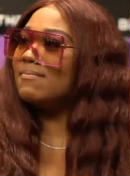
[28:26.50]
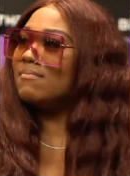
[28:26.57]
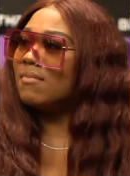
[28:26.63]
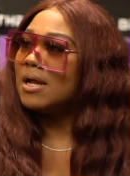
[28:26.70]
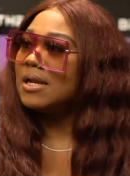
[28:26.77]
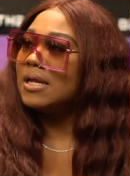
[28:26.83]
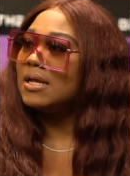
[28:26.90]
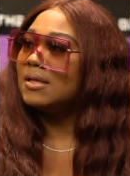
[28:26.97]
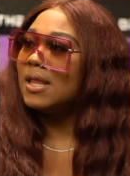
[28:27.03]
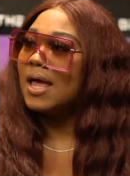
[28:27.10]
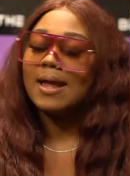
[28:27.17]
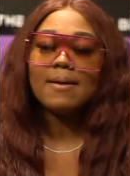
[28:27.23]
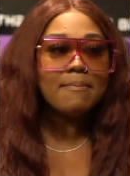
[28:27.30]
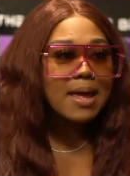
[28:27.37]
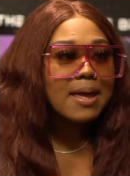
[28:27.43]
money.
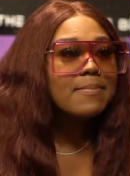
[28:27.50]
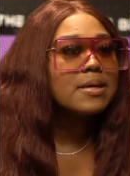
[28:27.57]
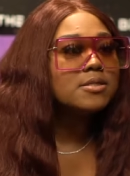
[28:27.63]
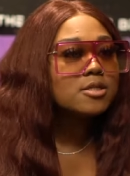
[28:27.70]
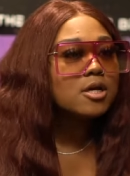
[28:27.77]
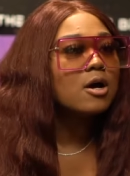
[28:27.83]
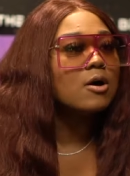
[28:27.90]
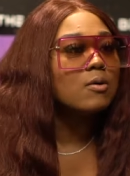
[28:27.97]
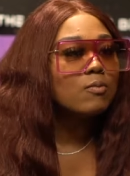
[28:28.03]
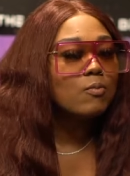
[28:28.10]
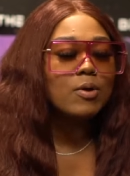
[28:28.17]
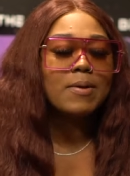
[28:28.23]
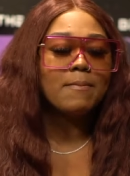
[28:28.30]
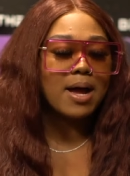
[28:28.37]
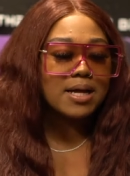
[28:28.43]
Like okay. maybe
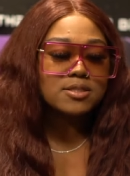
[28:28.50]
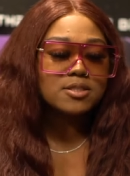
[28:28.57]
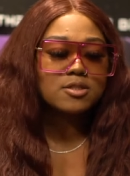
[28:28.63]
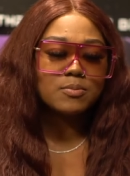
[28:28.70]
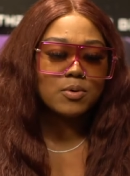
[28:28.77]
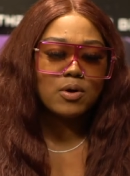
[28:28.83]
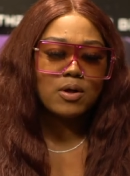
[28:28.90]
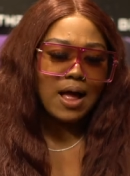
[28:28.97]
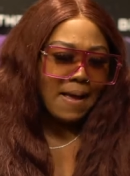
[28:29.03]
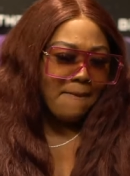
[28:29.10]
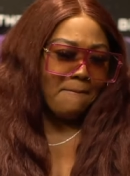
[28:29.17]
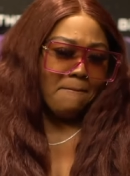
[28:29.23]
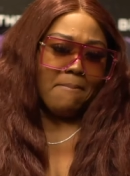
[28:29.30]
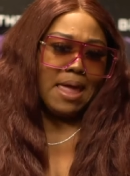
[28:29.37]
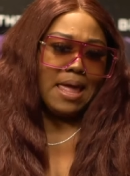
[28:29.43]
so in Monster Ball. I
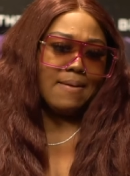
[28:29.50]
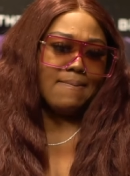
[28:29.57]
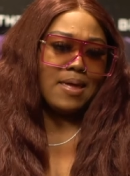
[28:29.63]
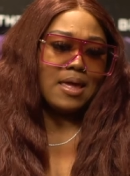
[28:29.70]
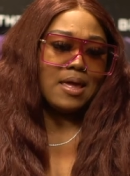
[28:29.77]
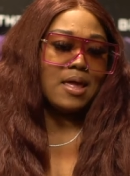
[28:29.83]
maybe